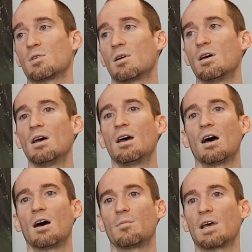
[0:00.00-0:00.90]

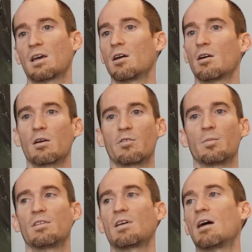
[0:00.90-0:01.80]
That caregiver
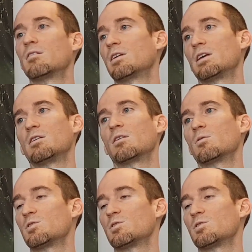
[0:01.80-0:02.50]
mentality, you know,